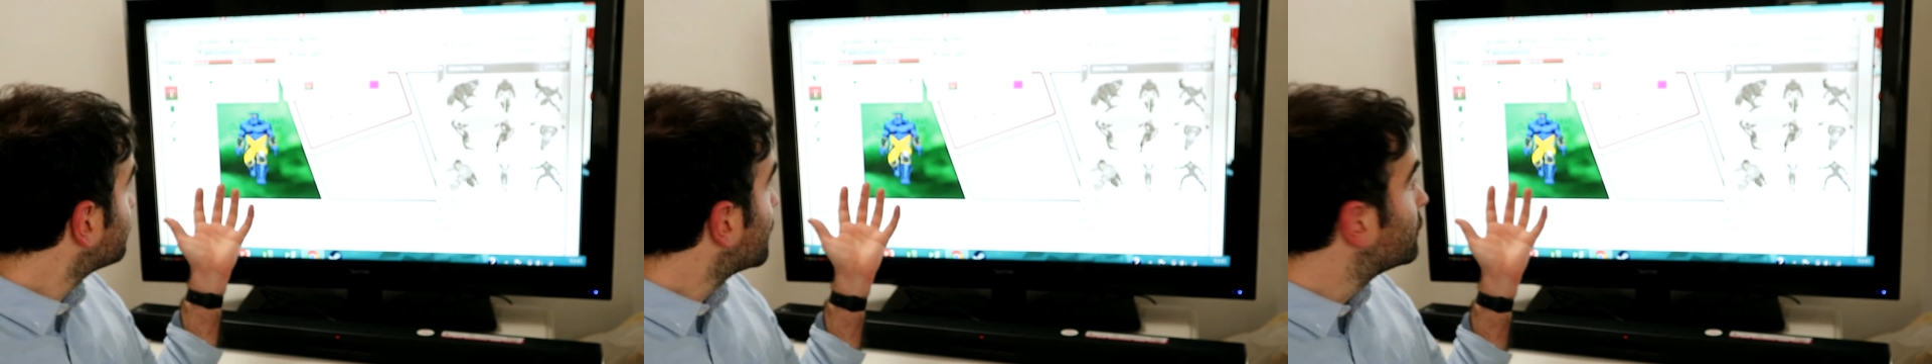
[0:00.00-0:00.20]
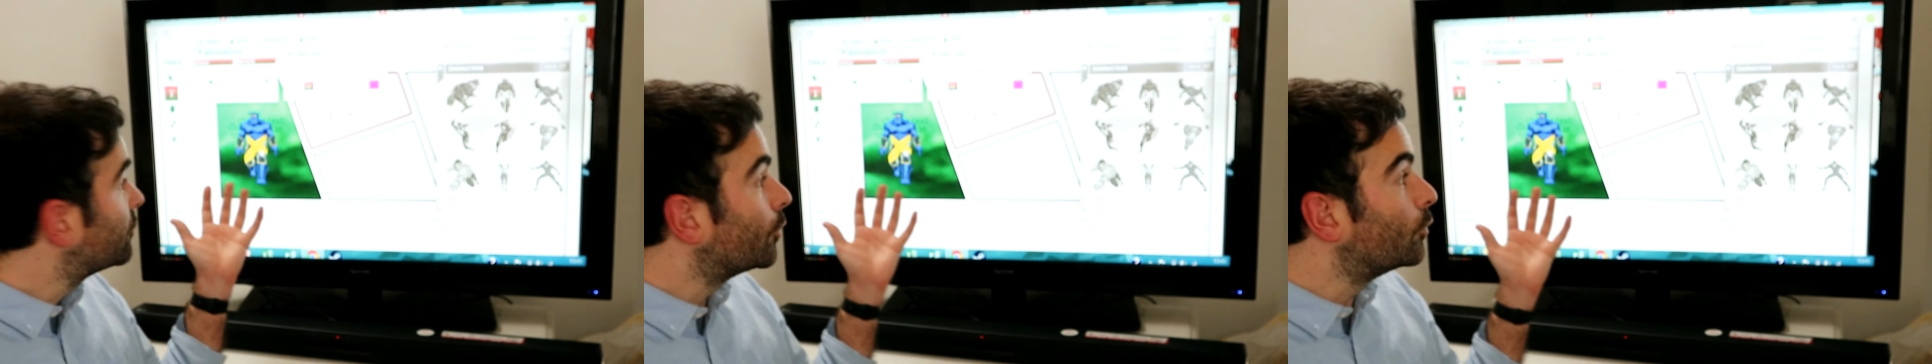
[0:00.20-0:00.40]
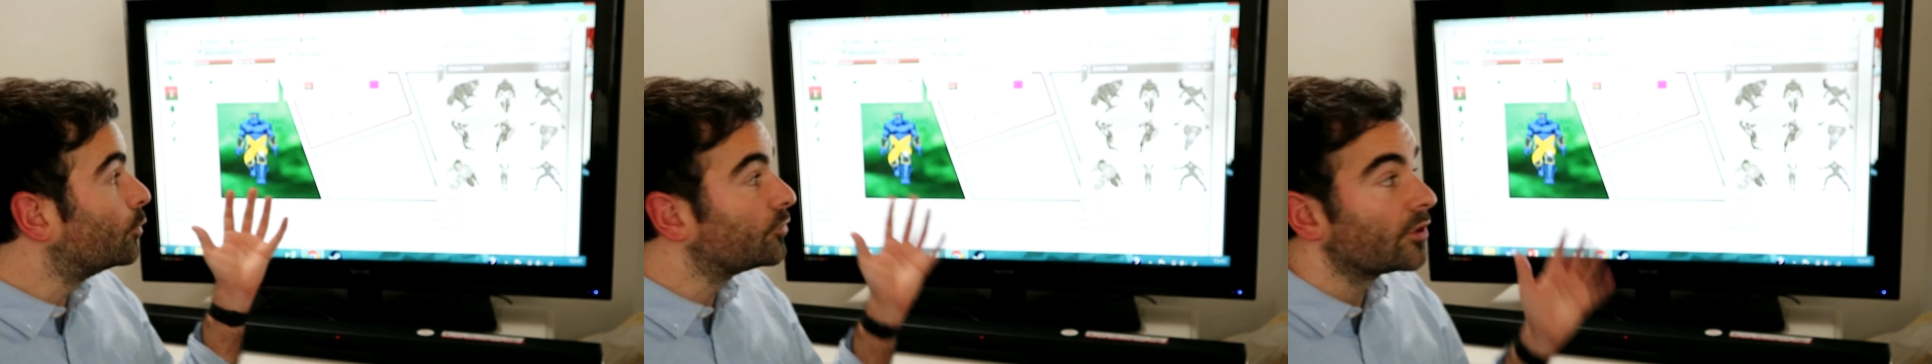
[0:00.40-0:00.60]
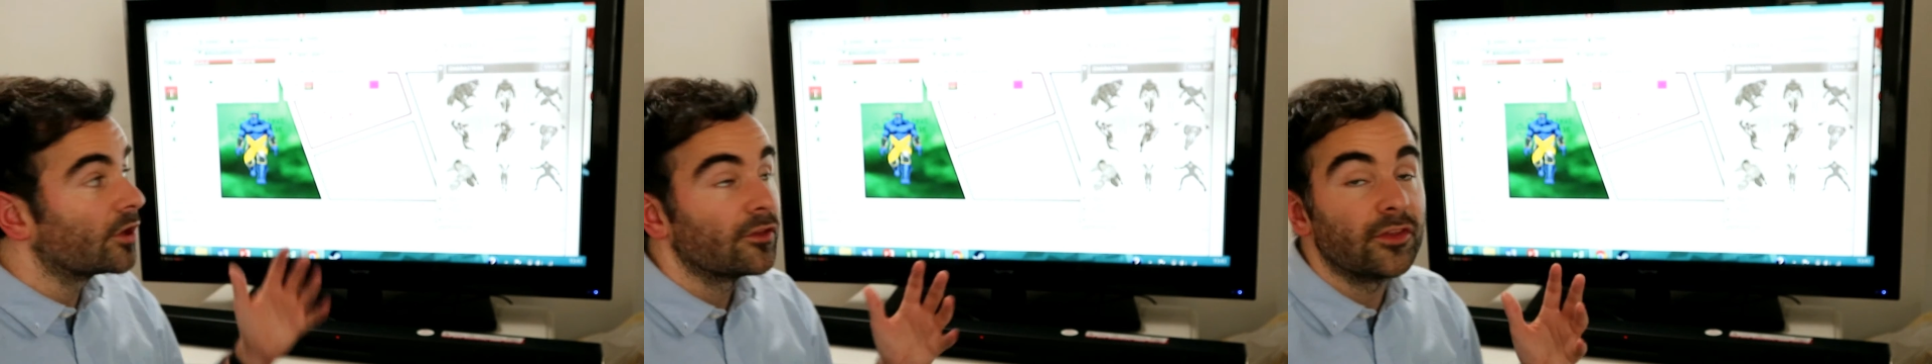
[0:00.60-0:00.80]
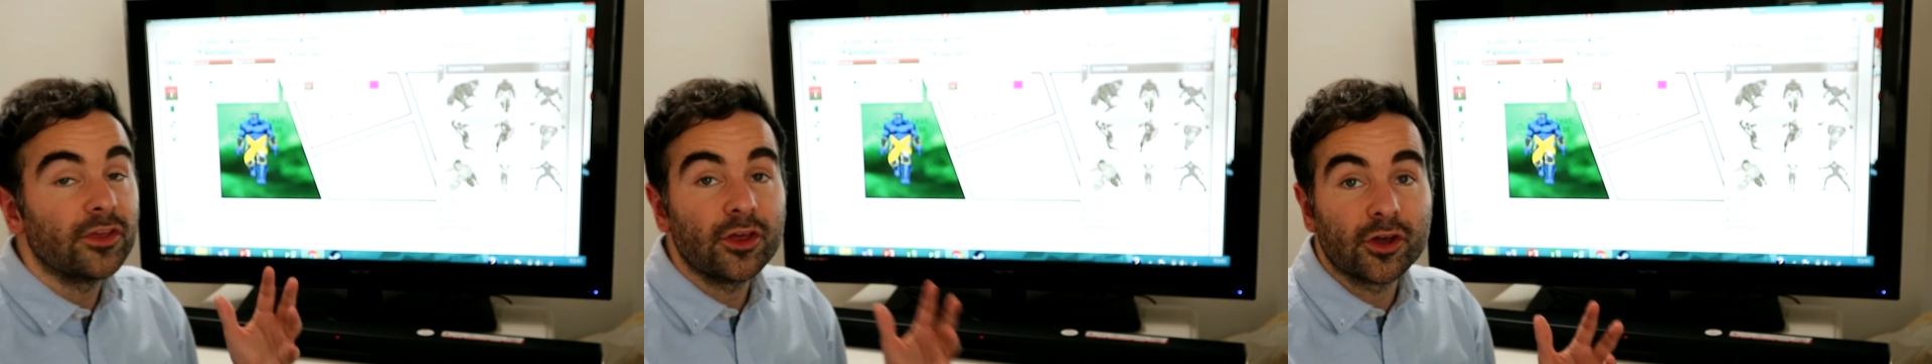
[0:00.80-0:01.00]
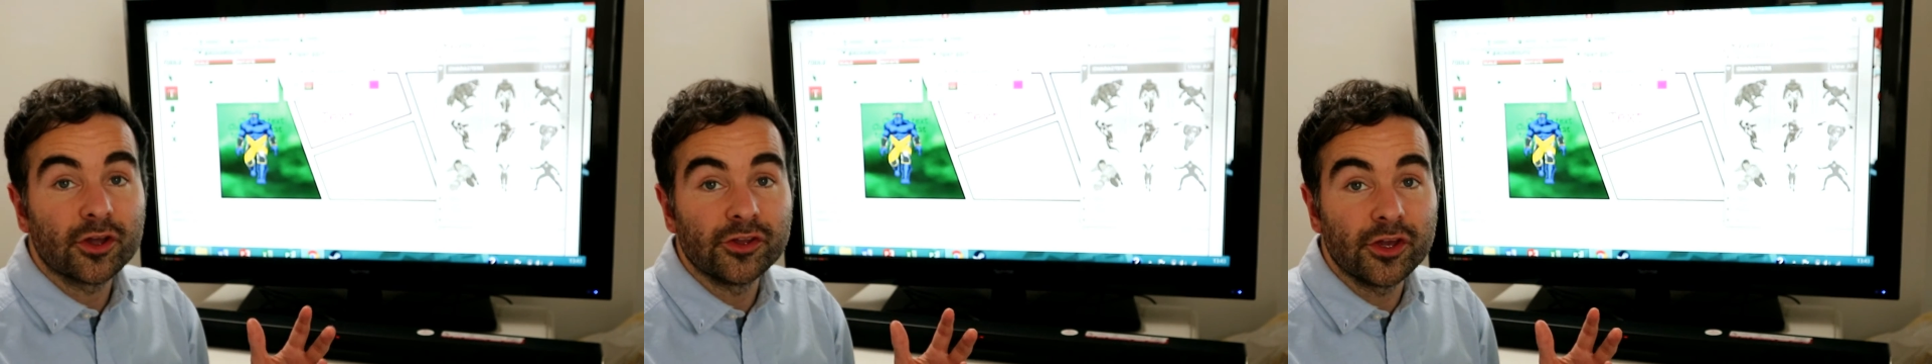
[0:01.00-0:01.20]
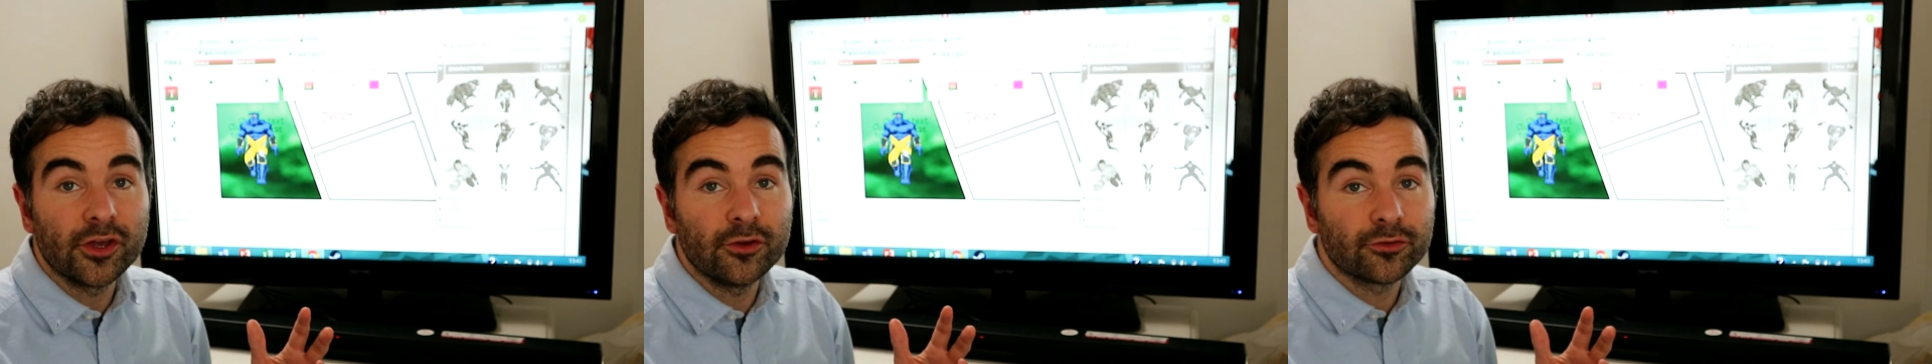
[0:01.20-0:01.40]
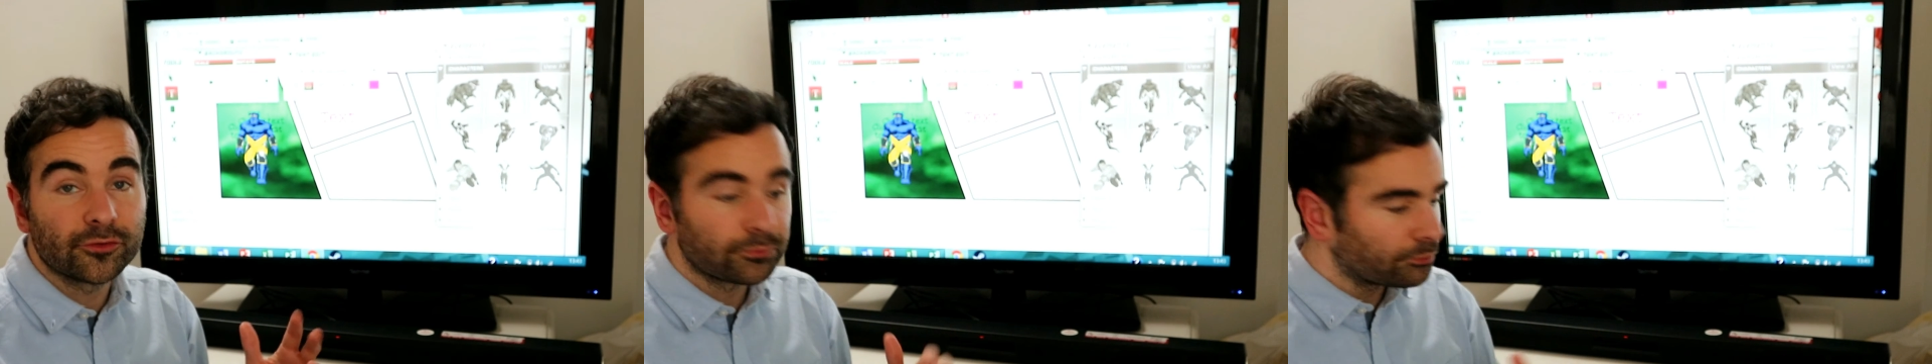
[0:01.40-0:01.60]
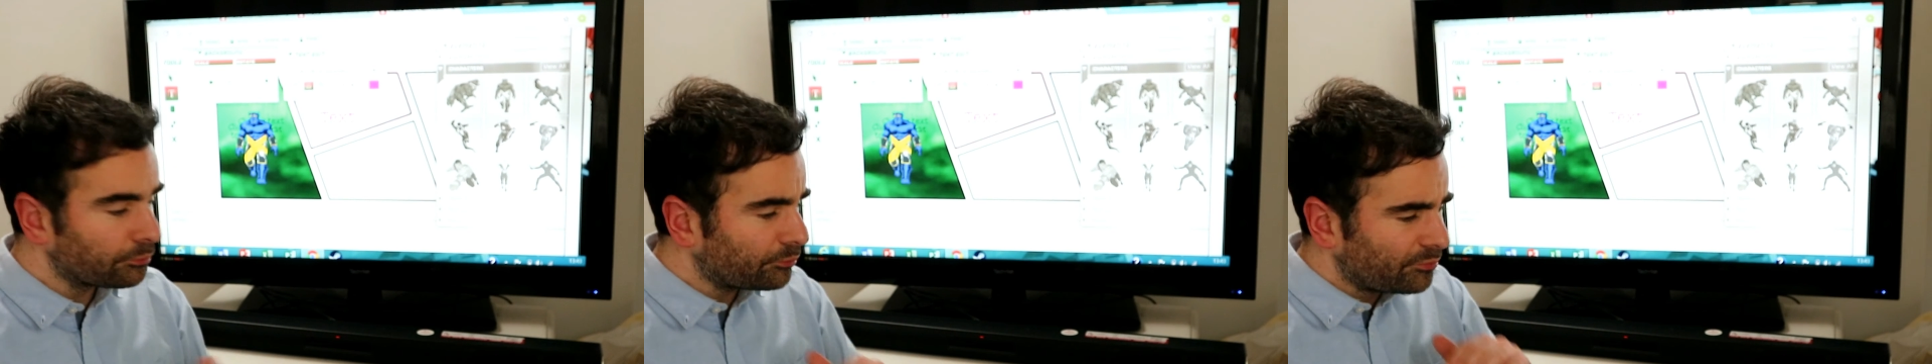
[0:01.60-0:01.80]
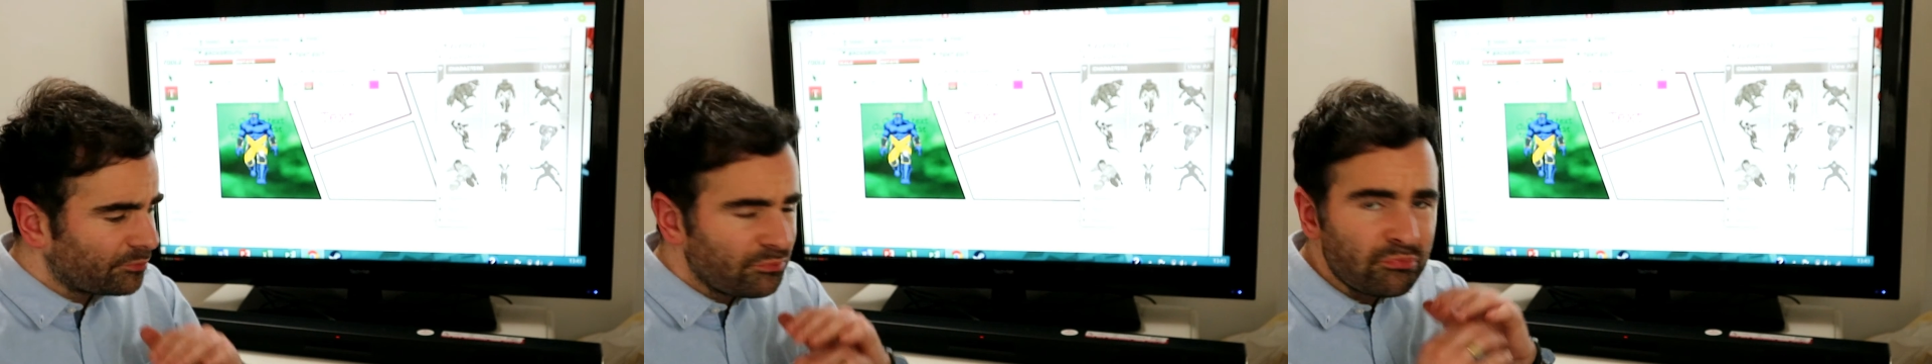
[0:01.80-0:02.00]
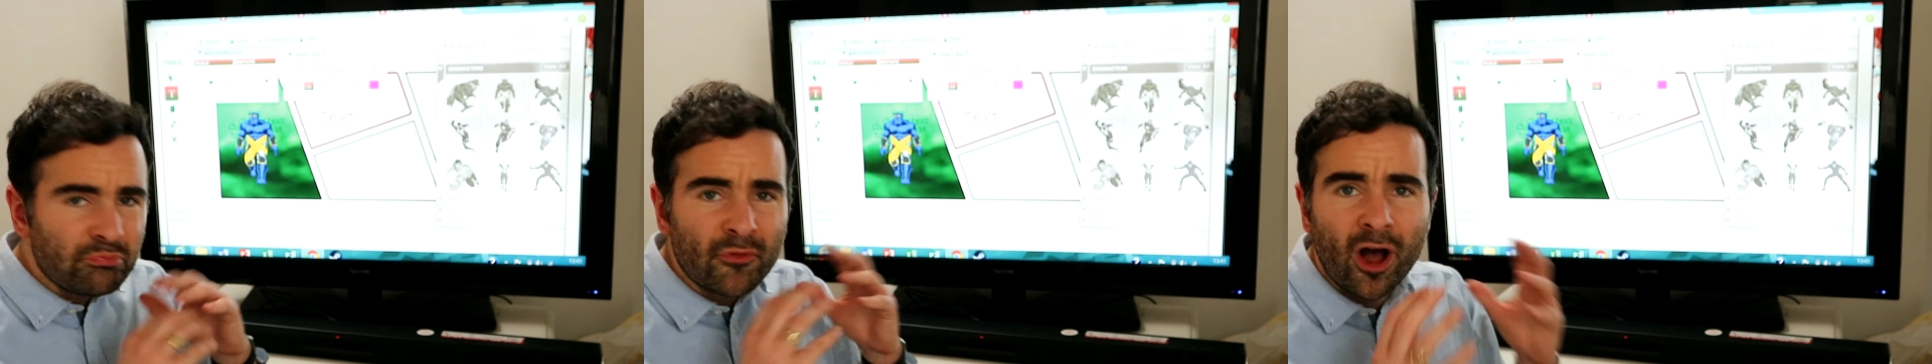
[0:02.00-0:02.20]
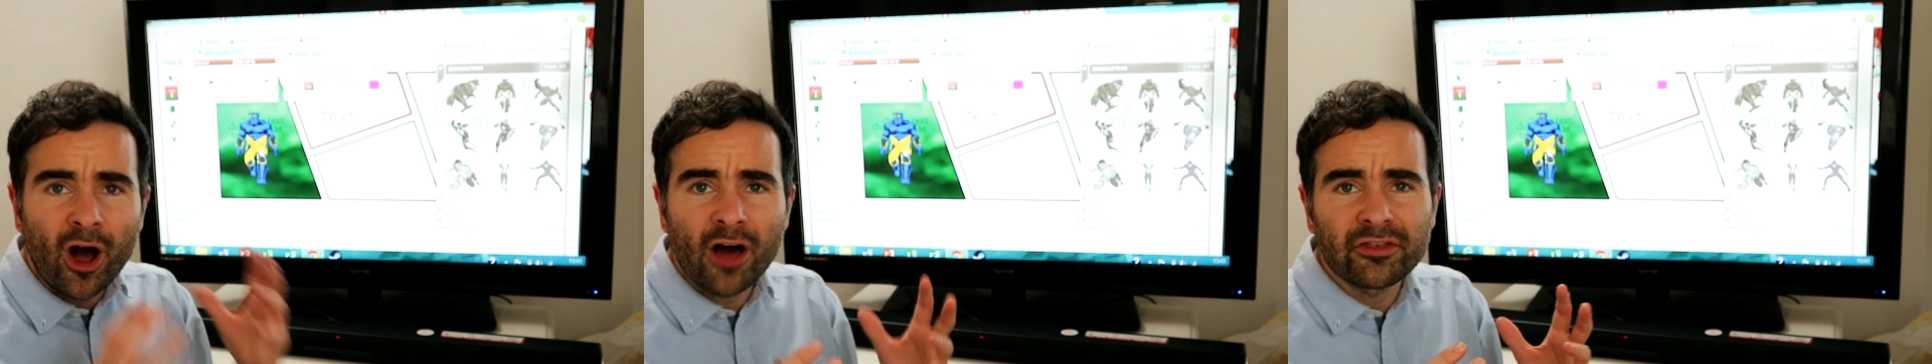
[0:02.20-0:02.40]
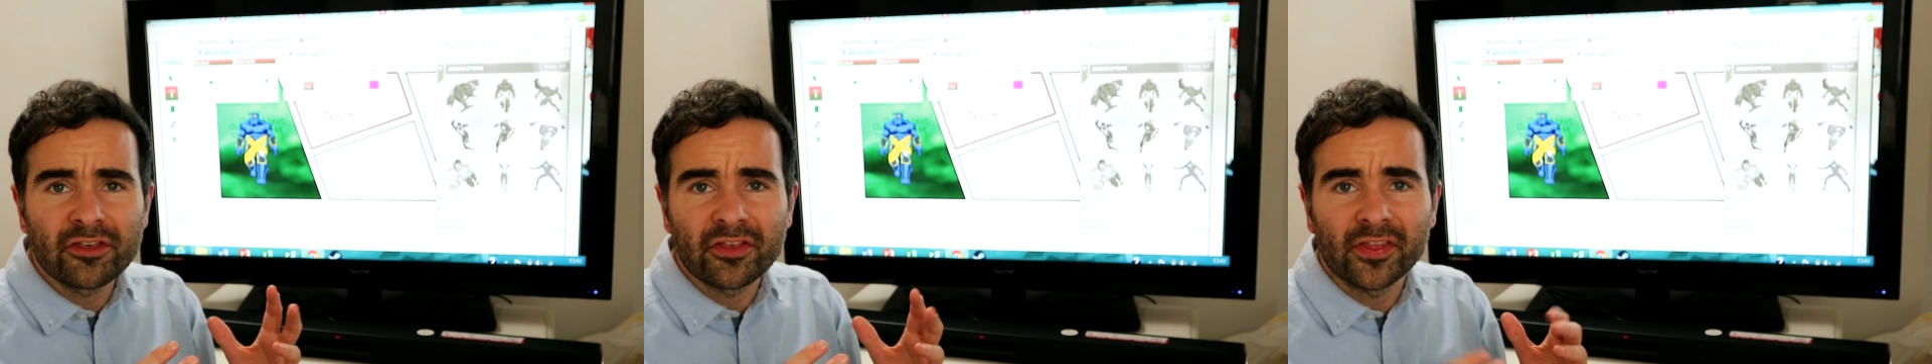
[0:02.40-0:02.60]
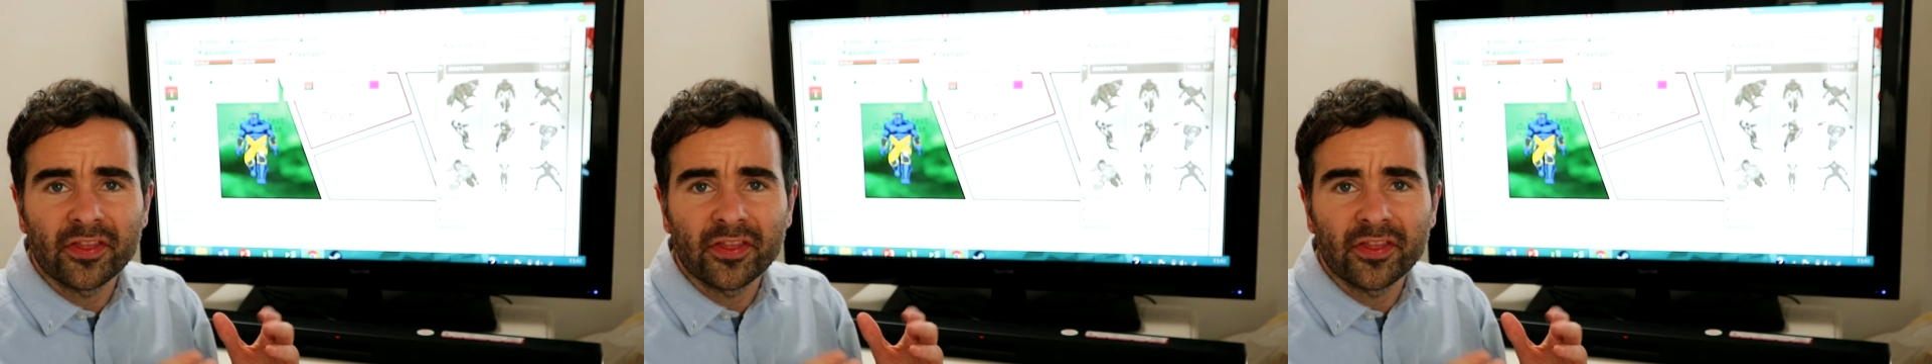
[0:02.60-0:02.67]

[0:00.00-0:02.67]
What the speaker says: tools that you can use. Other than